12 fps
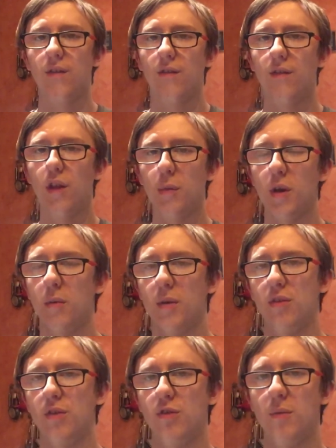Follow me on all my
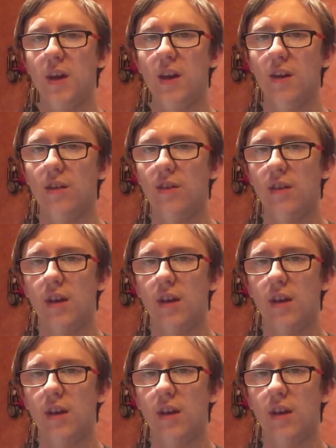social medias.